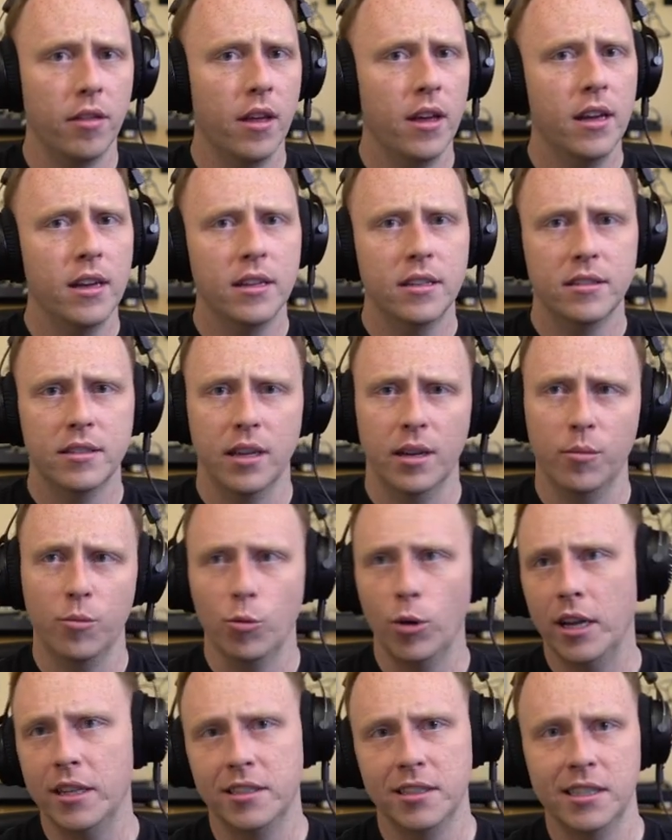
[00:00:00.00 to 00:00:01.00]
some
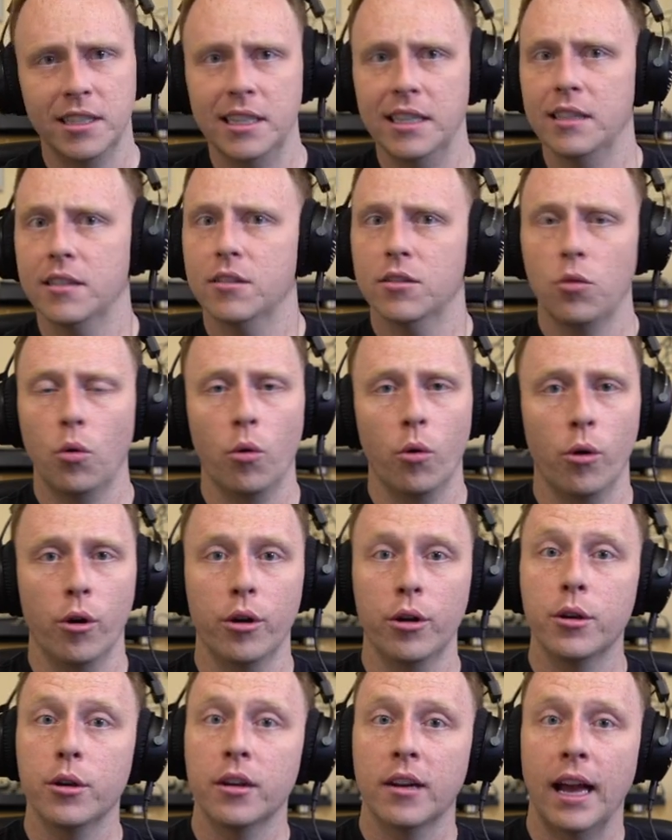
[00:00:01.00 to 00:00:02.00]
resonance, or
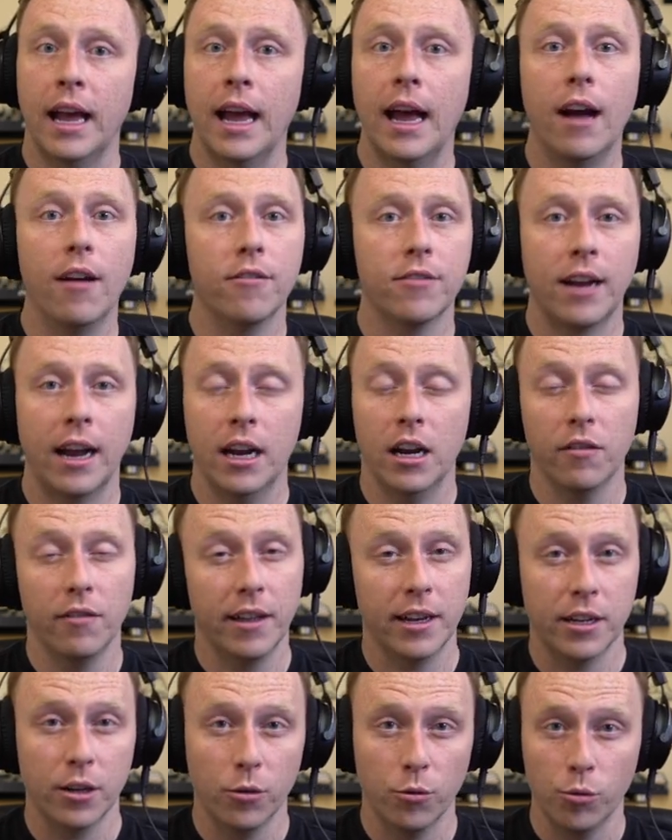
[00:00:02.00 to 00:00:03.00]
you can have kind of
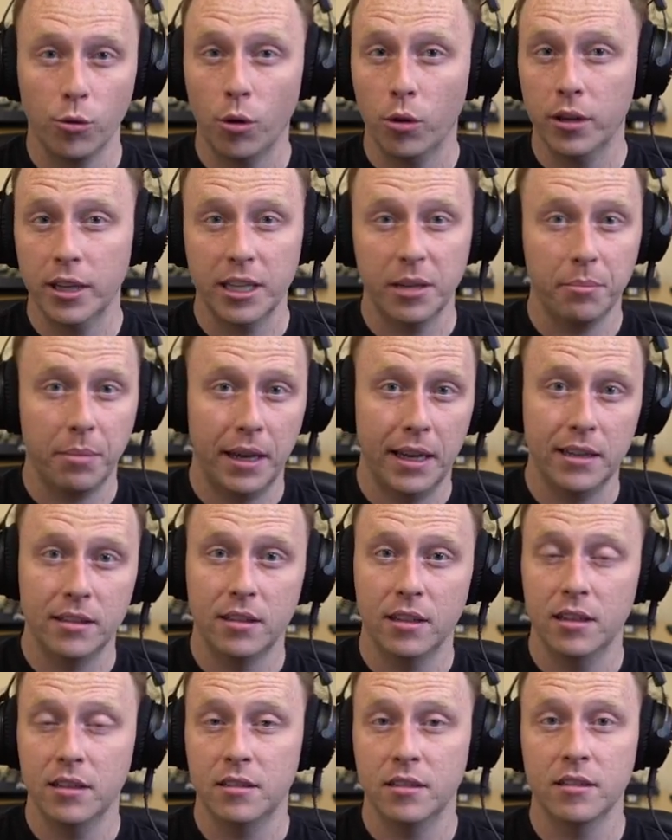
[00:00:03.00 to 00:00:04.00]
like a rolling bass that
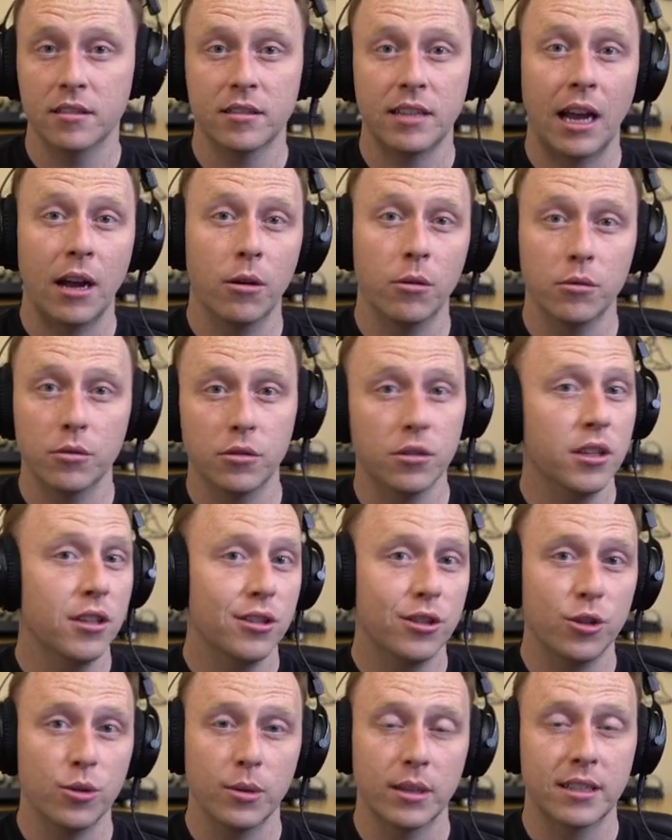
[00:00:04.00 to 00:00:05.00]
doesn't sound
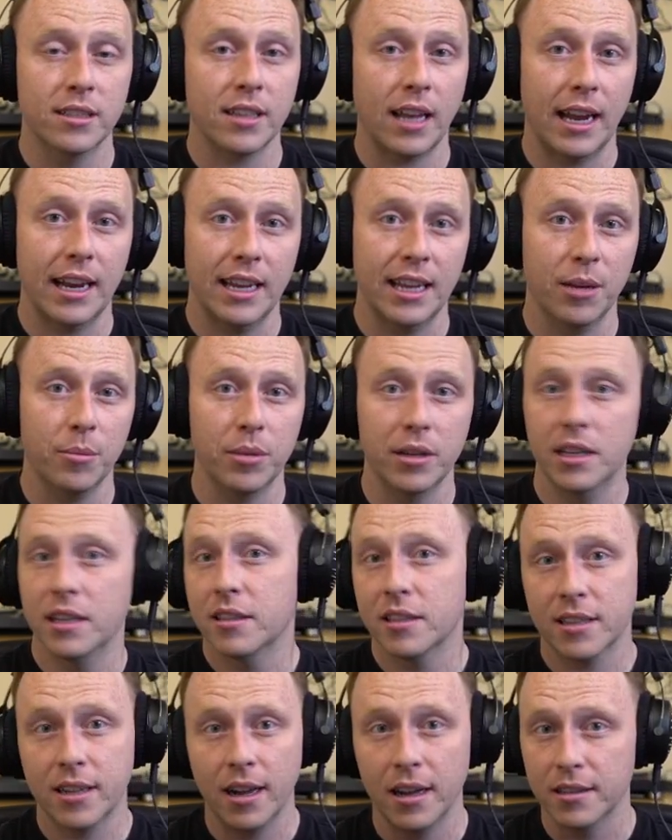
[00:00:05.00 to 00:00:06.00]
too exciting, but it's a
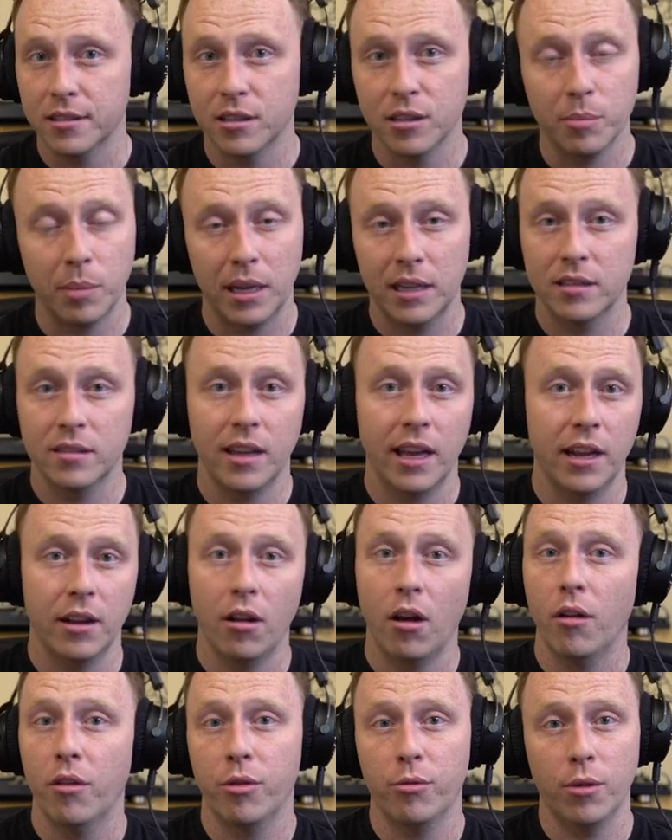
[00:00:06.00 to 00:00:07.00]
constant bass line
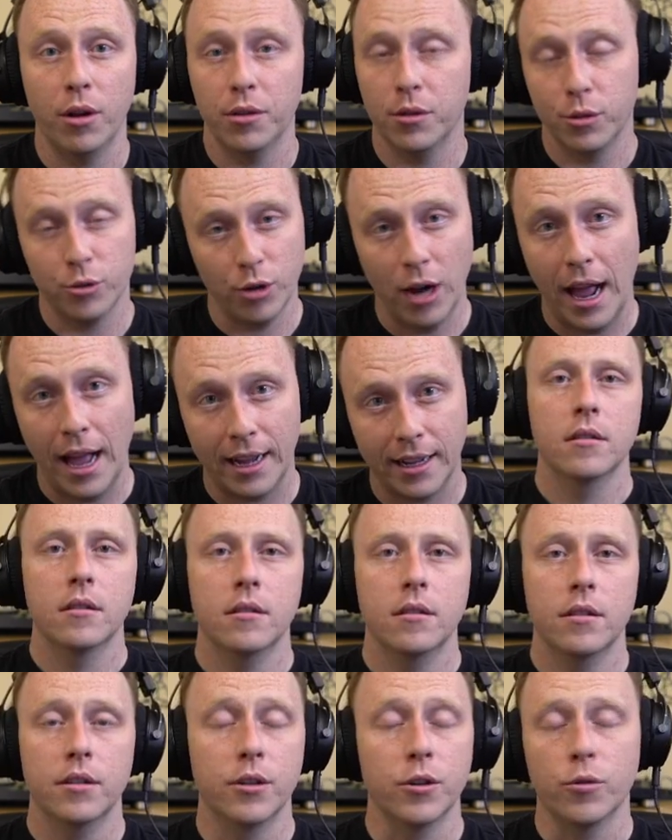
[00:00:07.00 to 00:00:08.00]
all throughout the track.
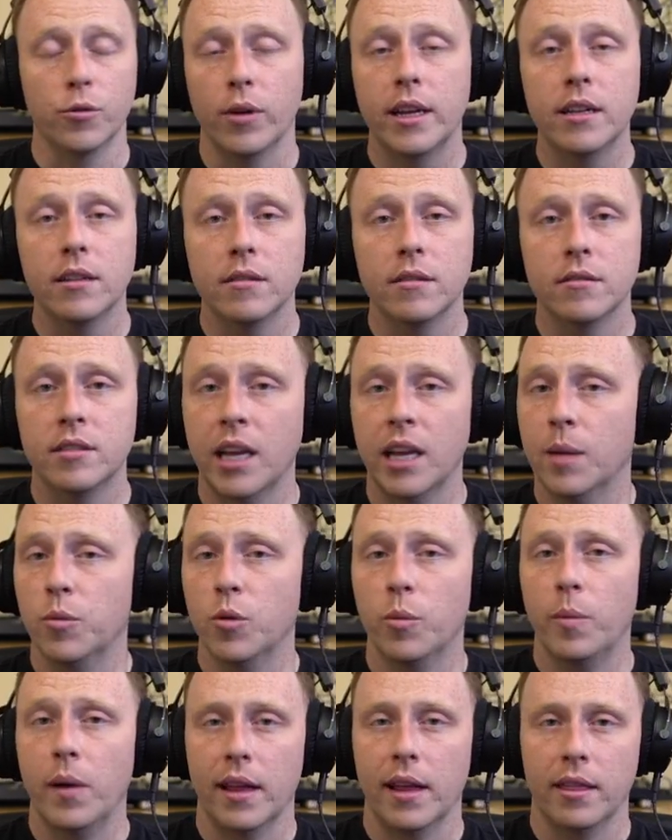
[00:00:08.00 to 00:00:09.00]
A great sample
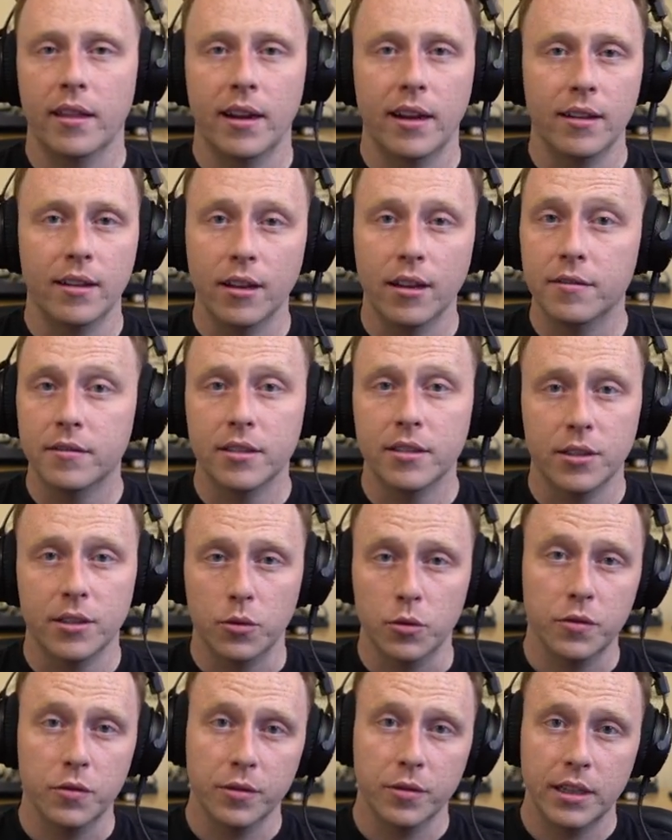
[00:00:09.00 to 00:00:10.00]
pack that I love to
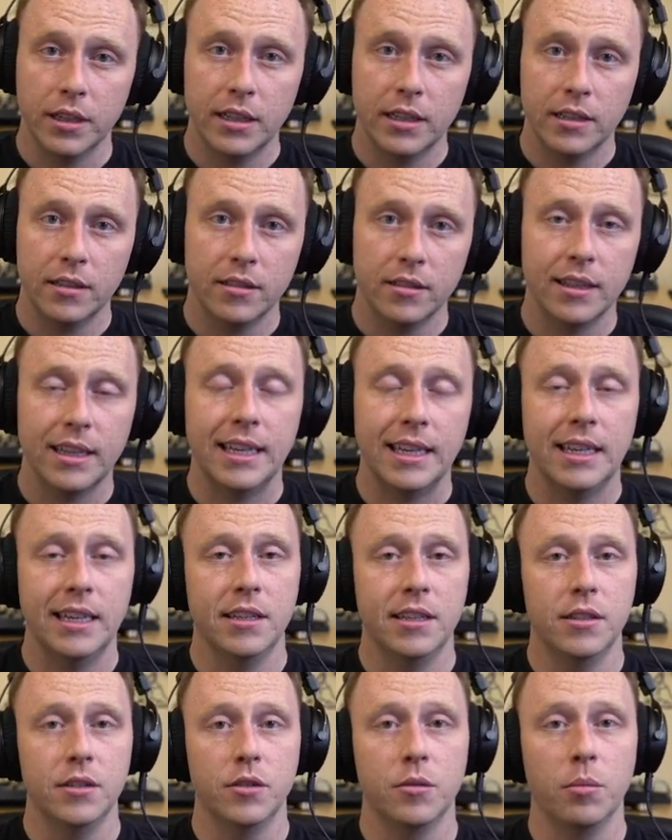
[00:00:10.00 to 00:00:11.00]
use for this
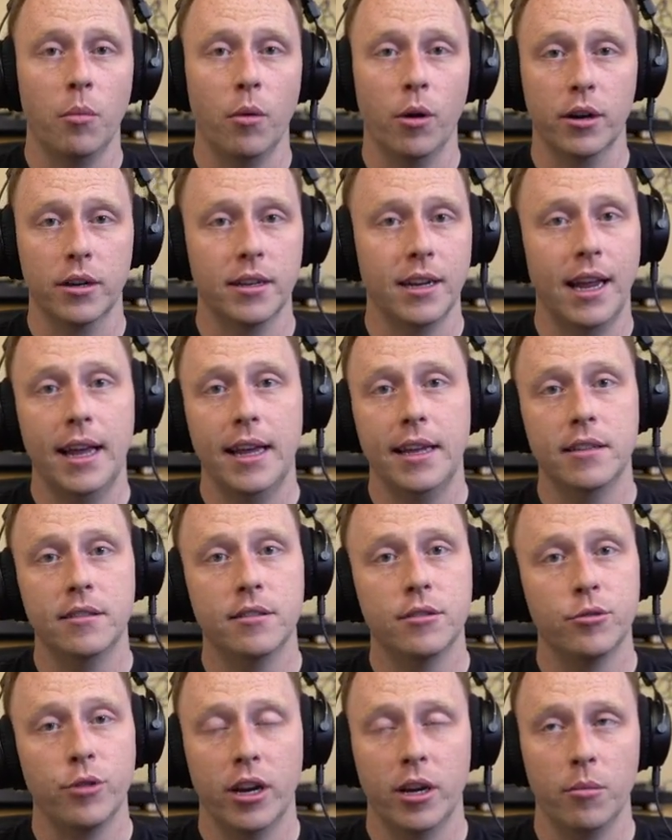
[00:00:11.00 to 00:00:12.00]
is Mark Knight's
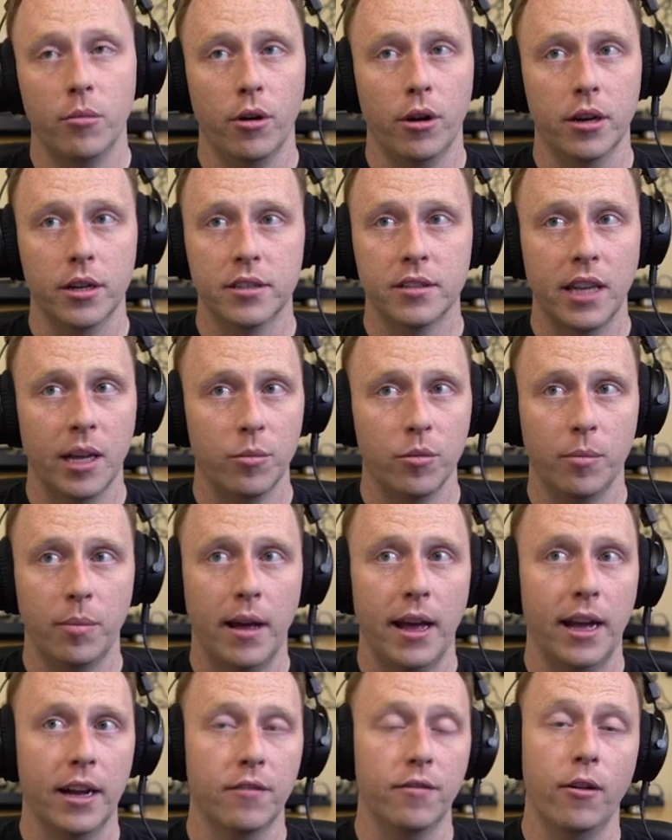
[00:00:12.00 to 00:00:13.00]
Trademark Sample
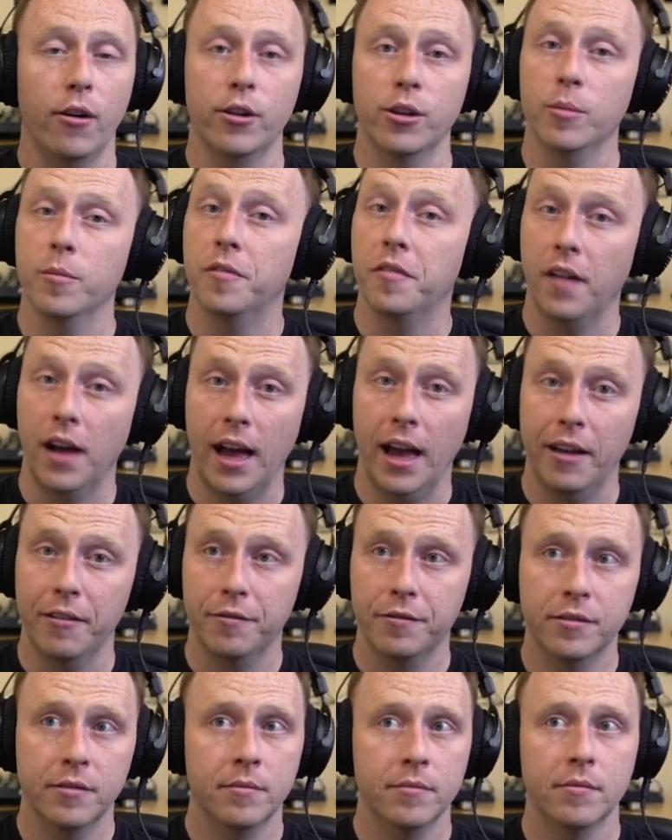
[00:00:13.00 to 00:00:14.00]
Pack Volume
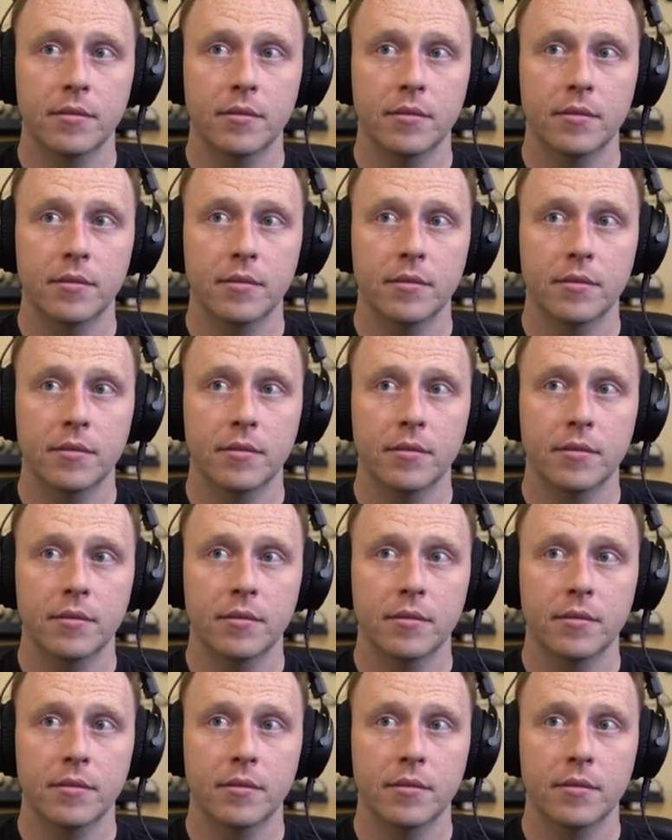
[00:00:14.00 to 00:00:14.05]
5.